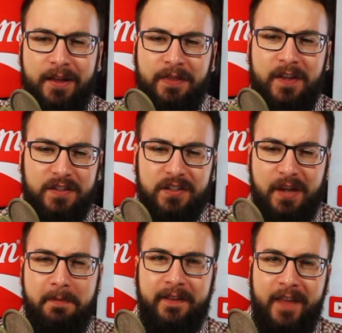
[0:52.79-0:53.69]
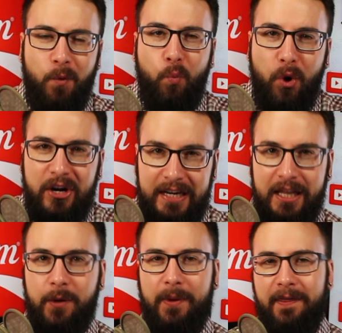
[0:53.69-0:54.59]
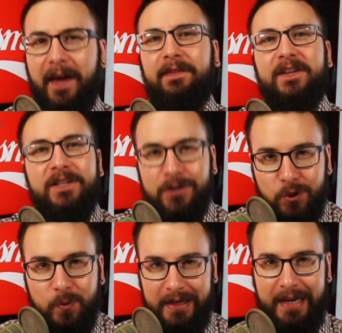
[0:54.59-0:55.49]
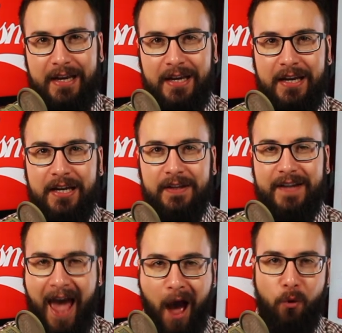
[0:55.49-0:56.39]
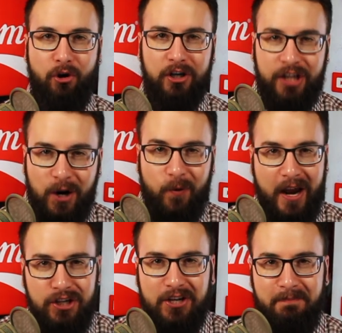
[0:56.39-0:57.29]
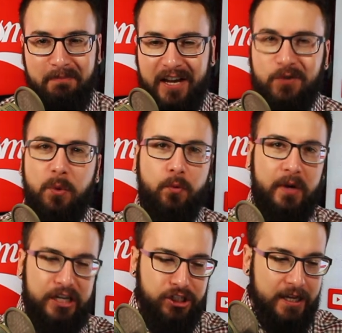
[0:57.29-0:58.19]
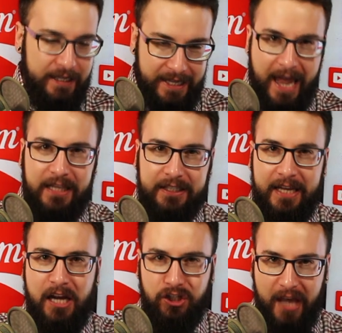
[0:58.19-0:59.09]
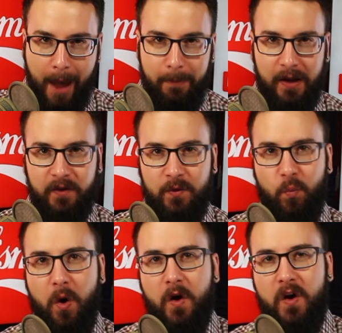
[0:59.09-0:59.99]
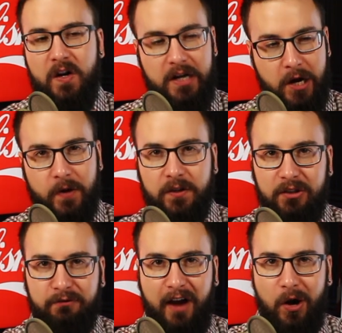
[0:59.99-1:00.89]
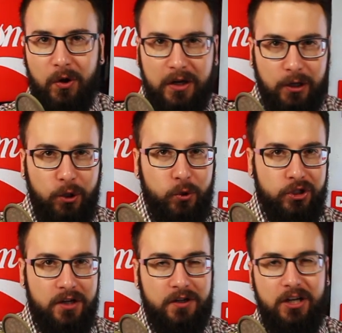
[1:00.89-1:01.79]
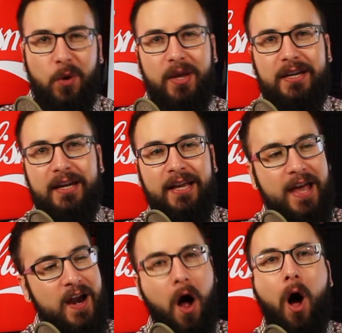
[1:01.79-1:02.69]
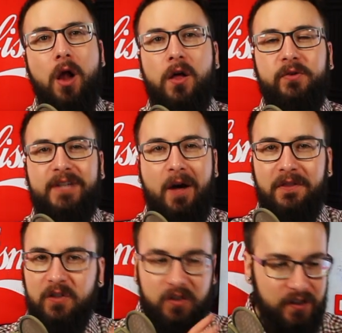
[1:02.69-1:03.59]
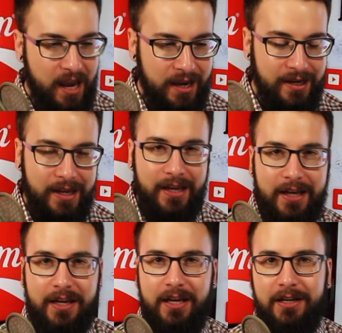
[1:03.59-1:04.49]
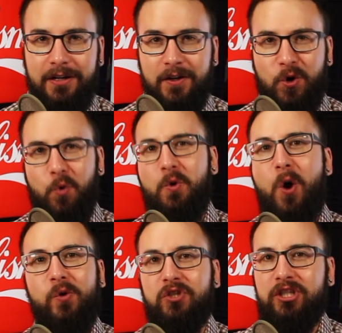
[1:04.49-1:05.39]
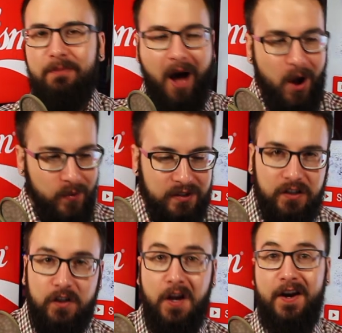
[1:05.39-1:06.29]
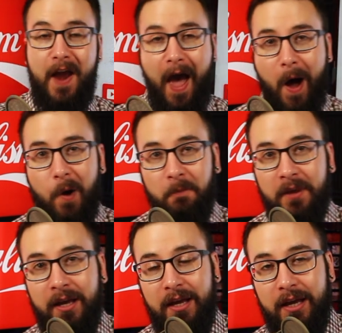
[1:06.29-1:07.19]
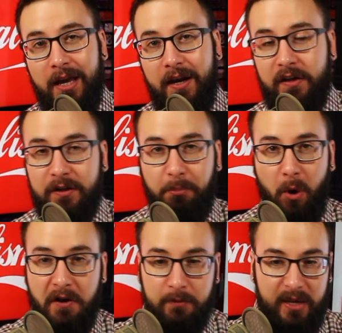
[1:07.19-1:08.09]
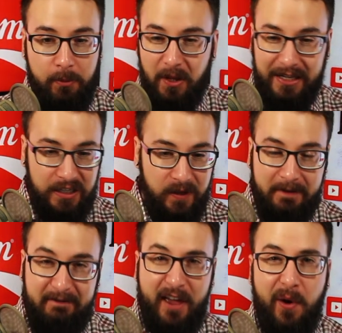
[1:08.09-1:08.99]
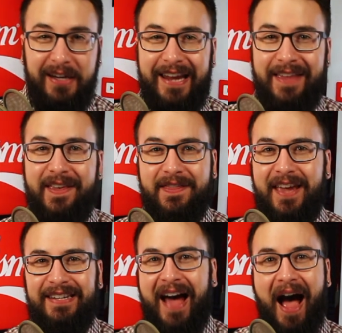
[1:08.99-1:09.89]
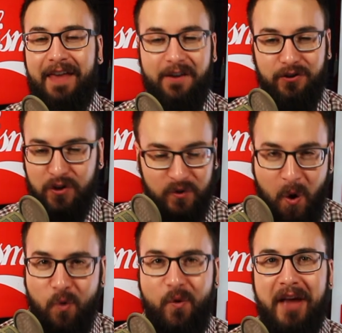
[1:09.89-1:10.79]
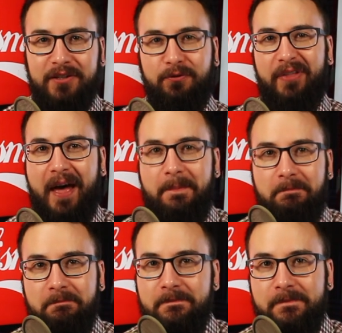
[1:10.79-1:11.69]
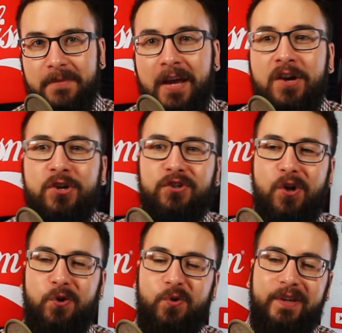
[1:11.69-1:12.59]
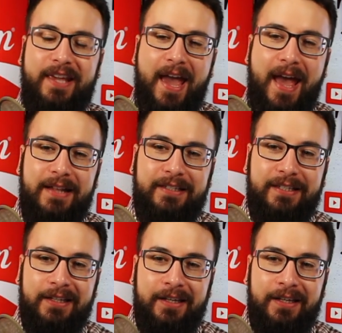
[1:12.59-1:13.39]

this is something that we're dealing with. Like, this is unique to our generation because we're reaching late stage capitalism where it nears its final conclusion. You know, it, it hollows out the state, it corrodes democracy, and now it exploits people until the very day that they die. There's just no rest for them. So you can't